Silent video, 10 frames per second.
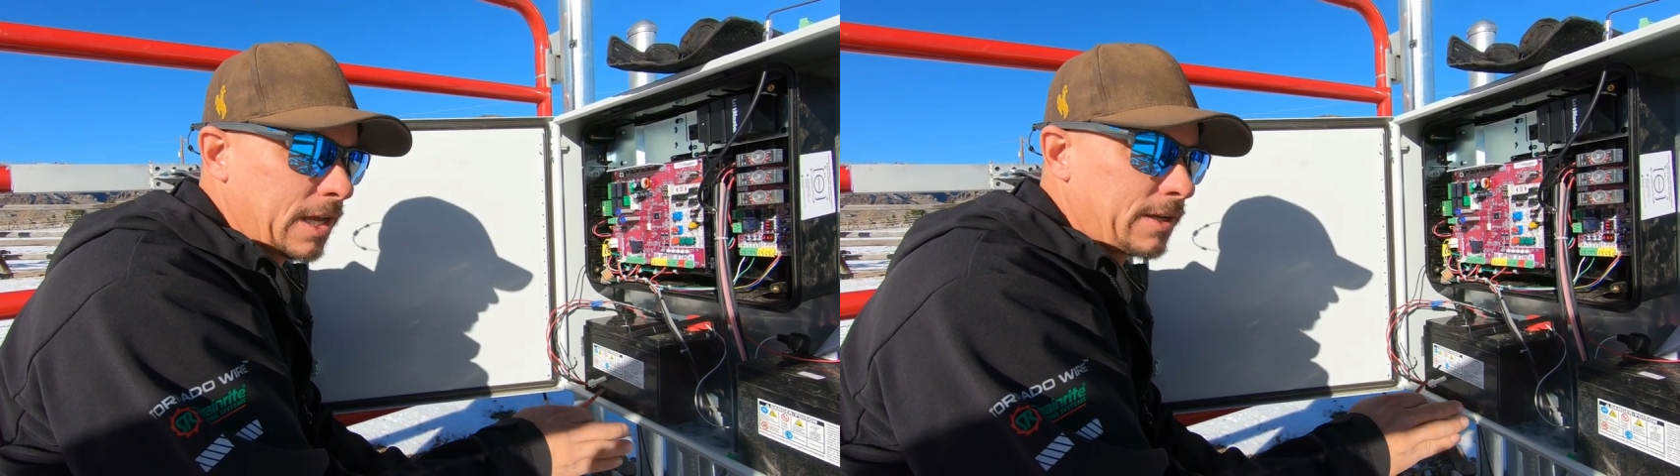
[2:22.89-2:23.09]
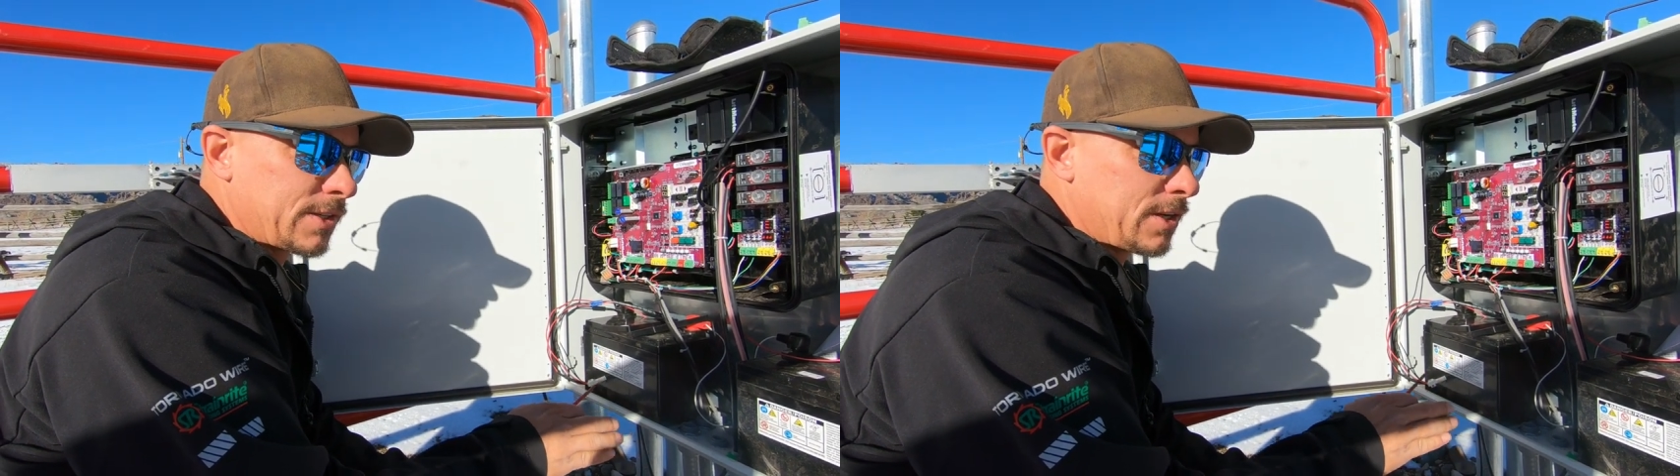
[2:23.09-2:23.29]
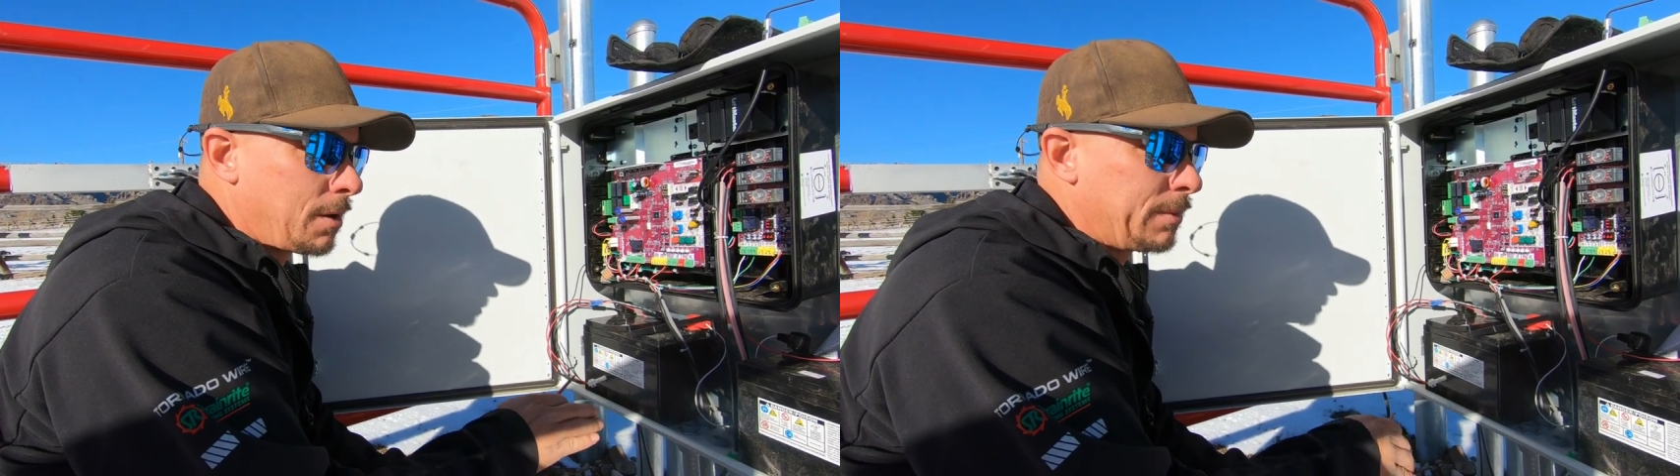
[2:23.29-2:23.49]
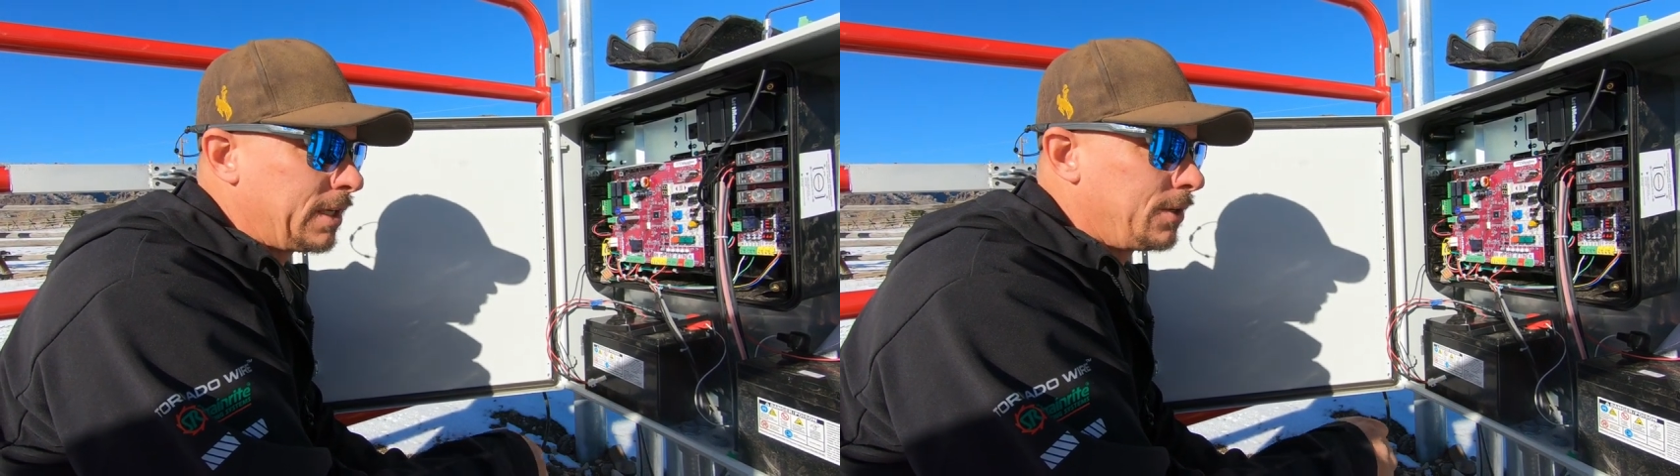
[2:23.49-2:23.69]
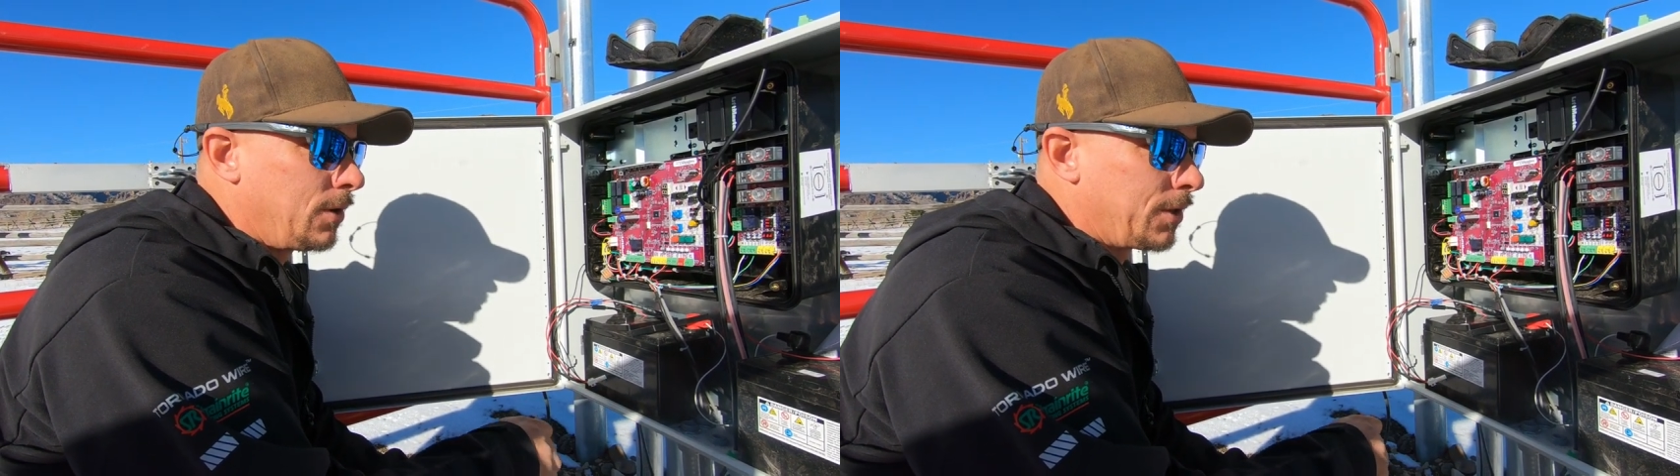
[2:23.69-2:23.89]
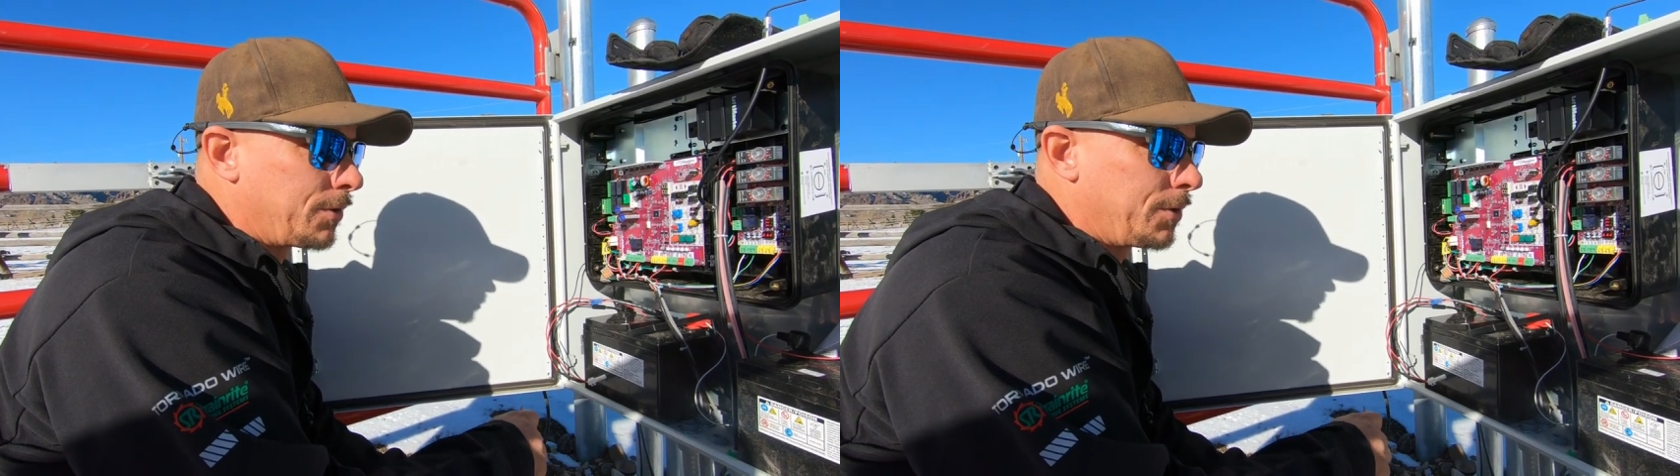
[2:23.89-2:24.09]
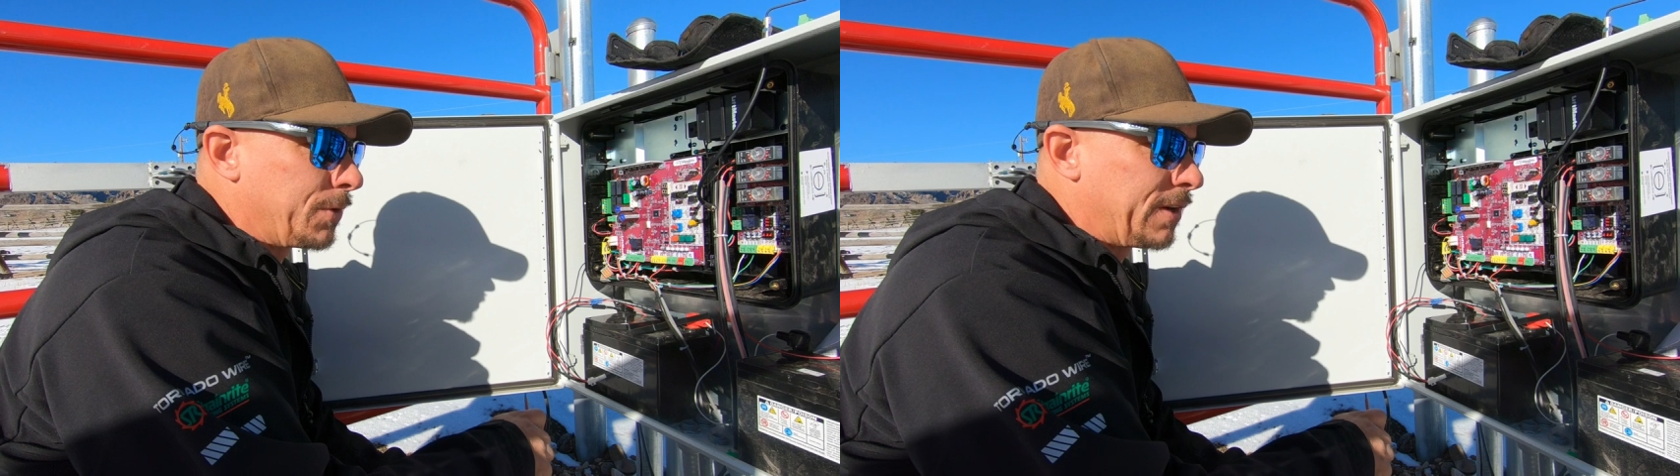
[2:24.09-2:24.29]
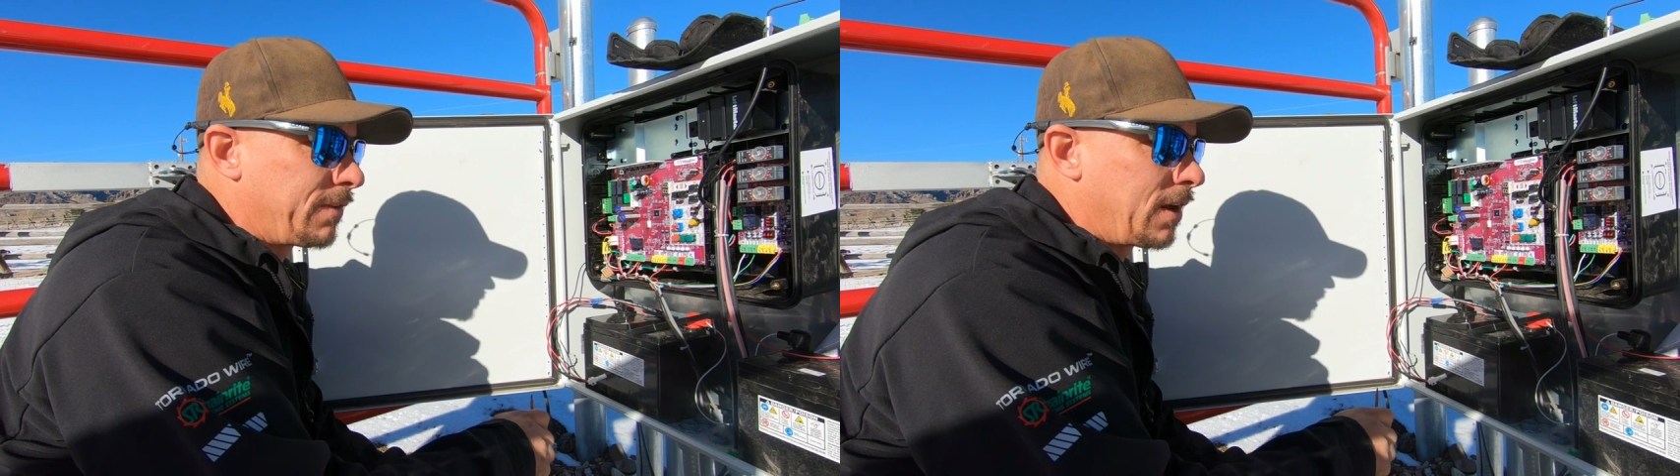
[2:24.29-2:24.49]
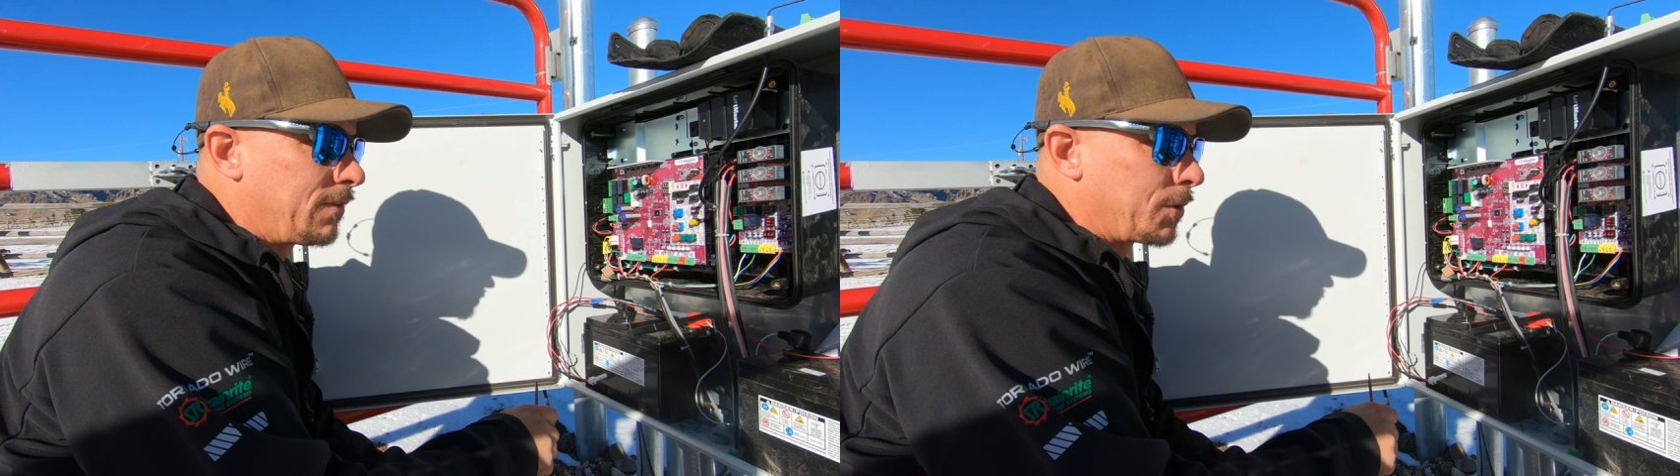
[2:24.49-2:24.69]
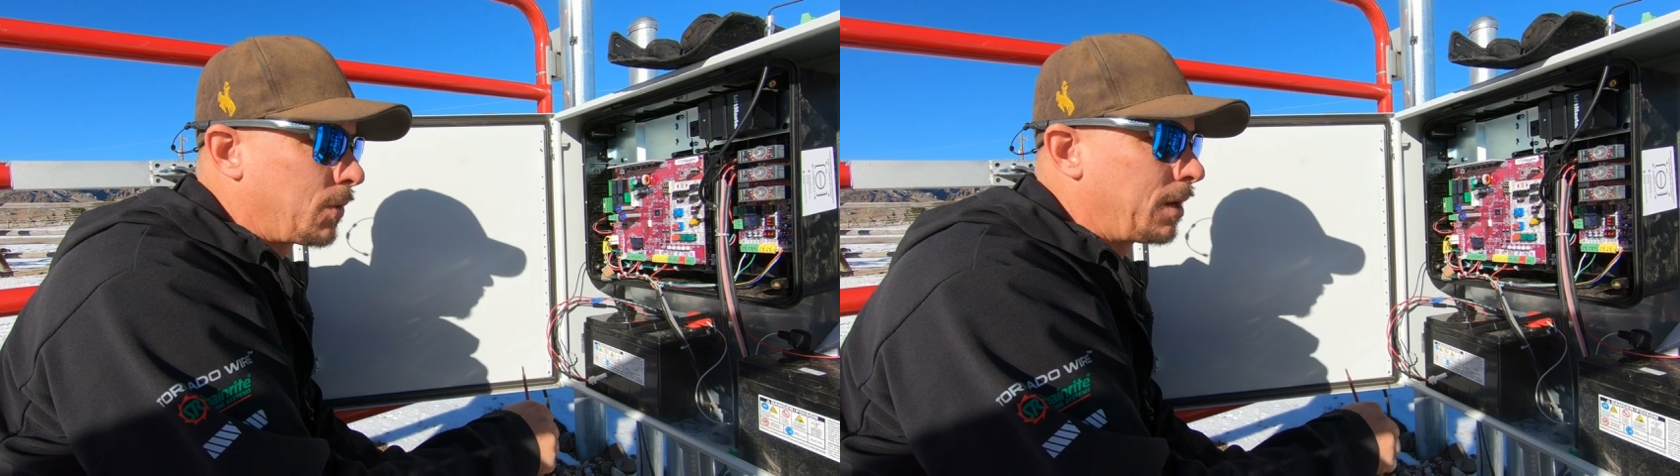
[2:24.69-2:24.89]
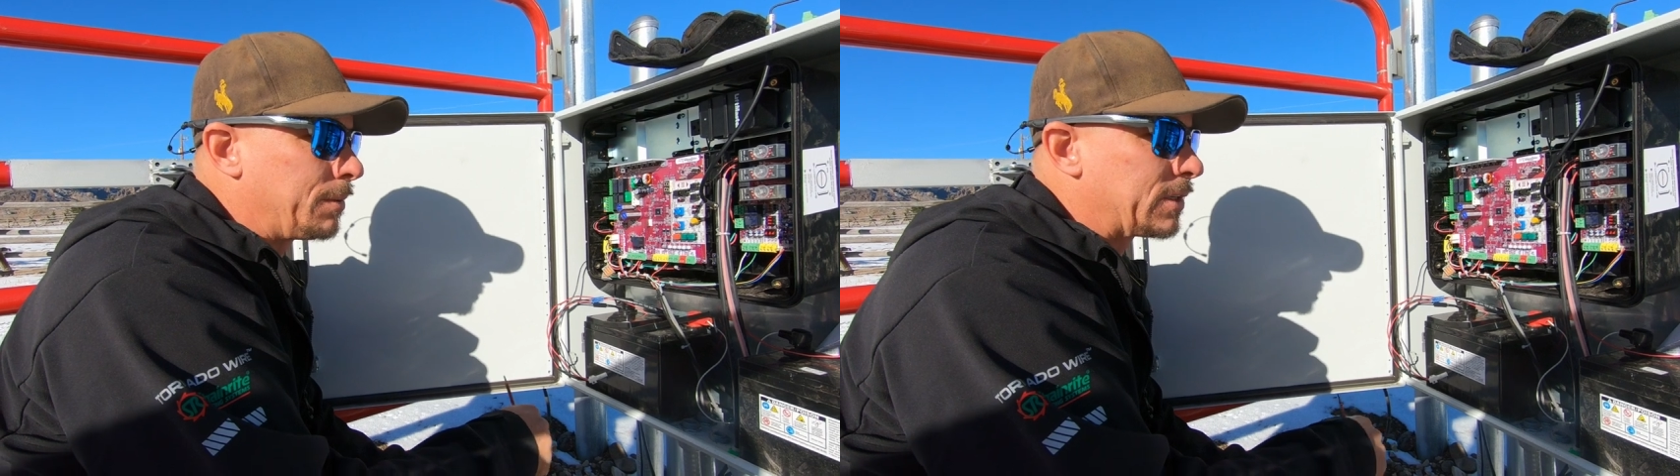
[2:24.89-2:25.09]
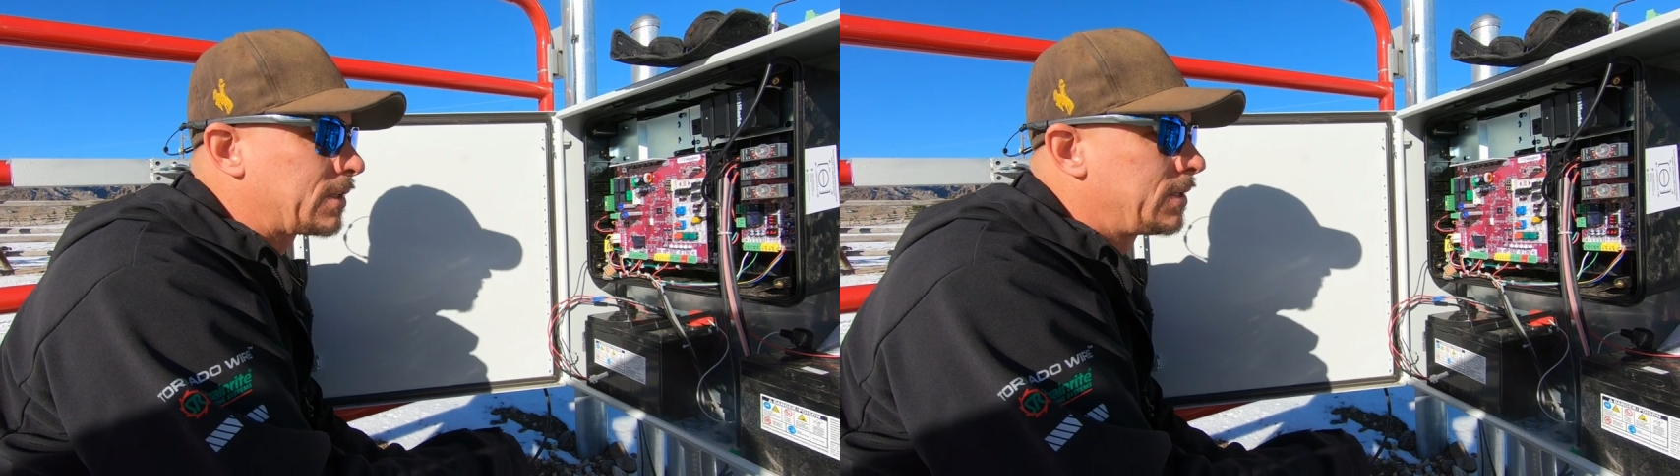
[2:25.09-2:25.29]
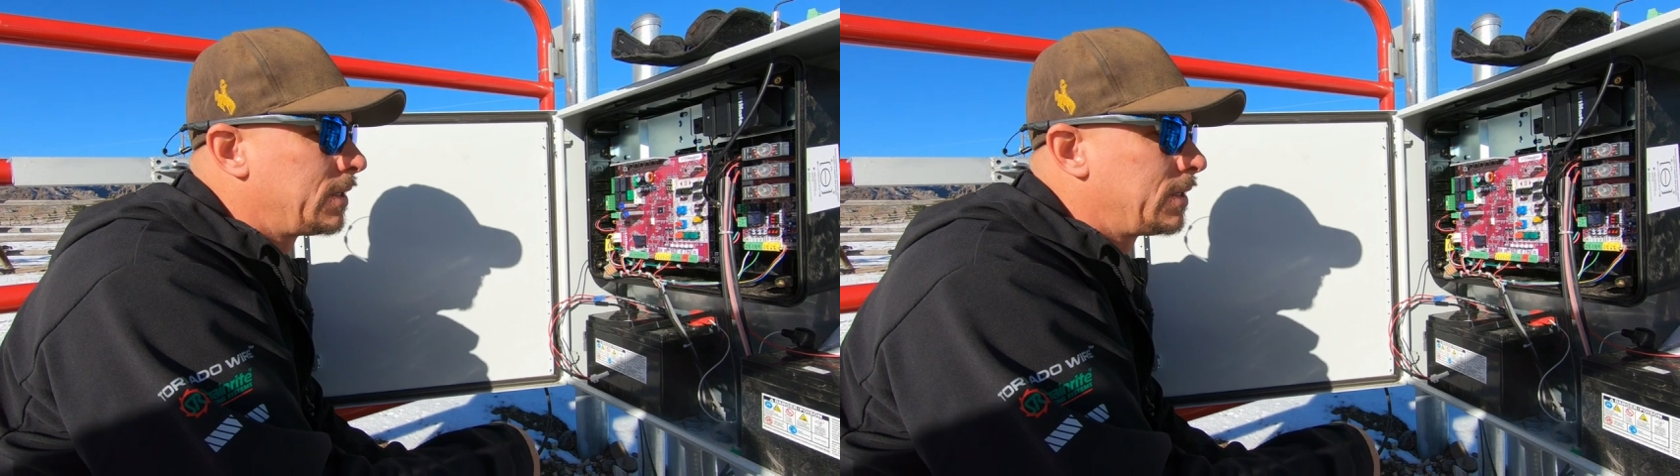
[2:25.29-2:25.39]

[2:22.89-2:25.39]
that does not meet UL 325 requirements.